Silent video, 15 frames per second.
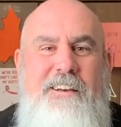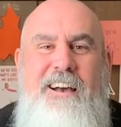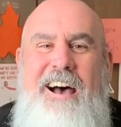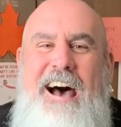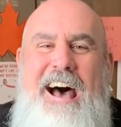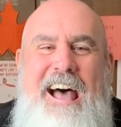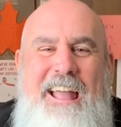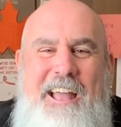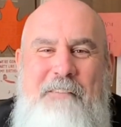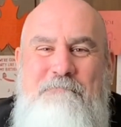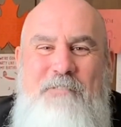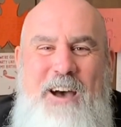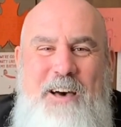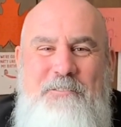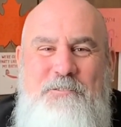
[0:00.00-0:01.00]
Hi, I'm
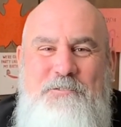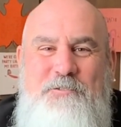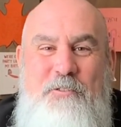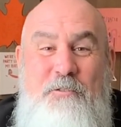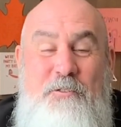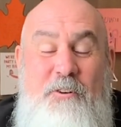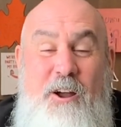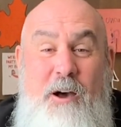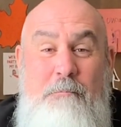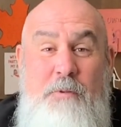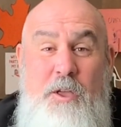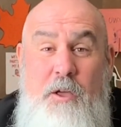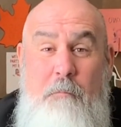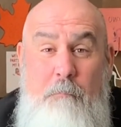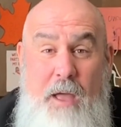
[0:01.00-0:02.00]
Father Joe Krupp,
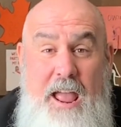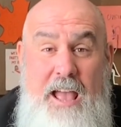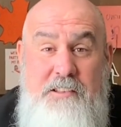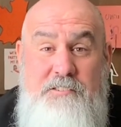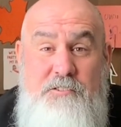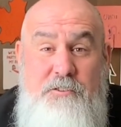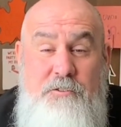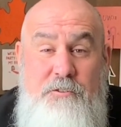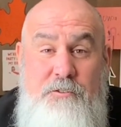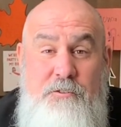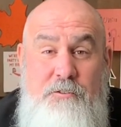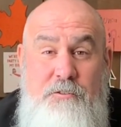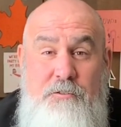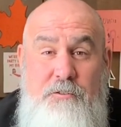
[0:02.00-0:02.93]
pastor